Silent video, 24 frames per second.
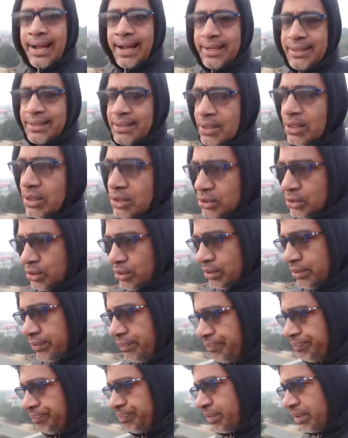I think also
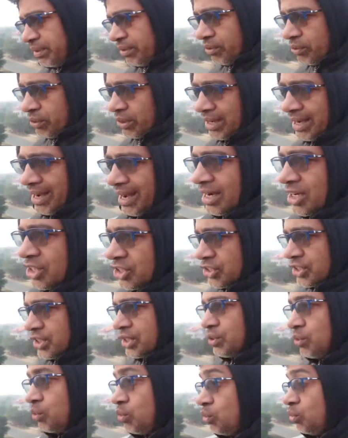you couldn't
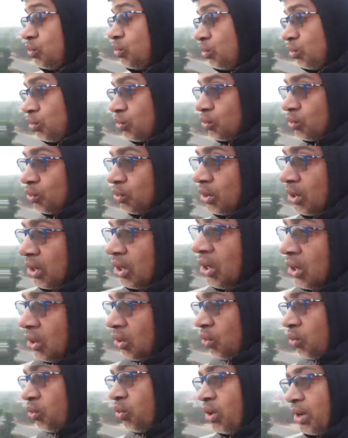understand who
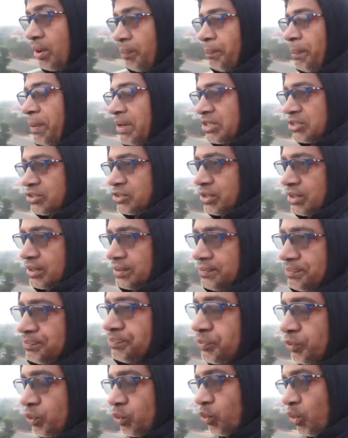a person
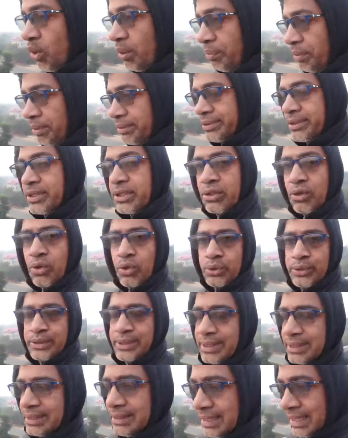
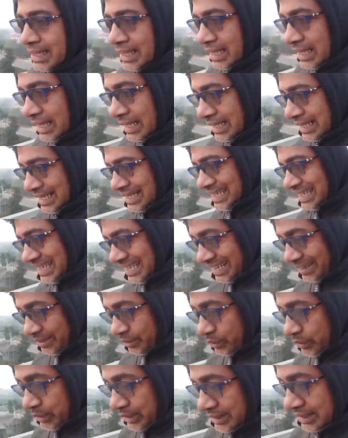knows this
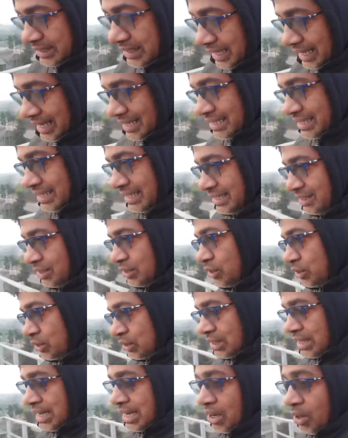language. I think
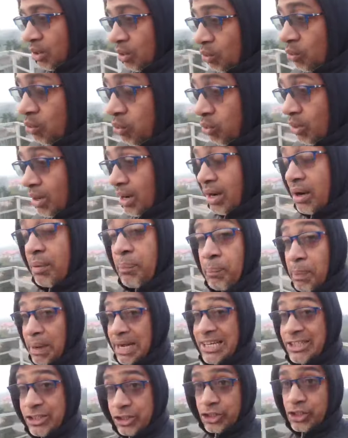who are
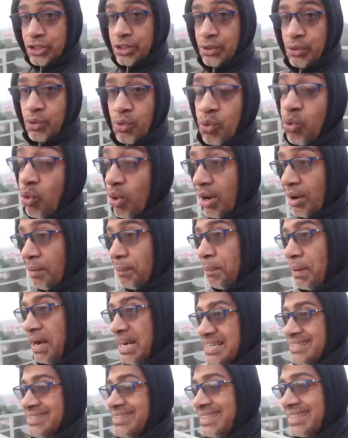person,
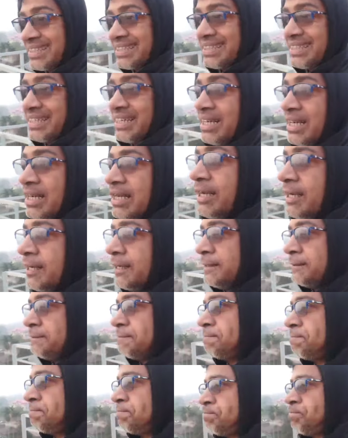
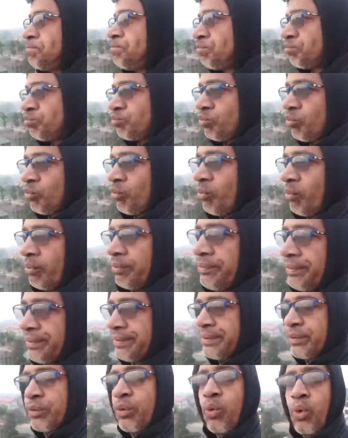um,
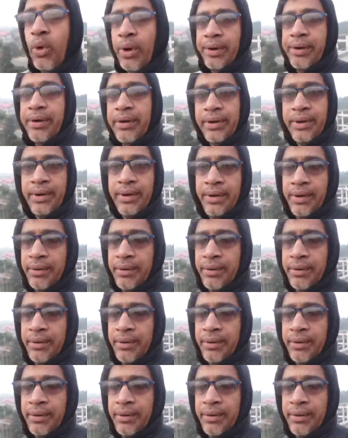who are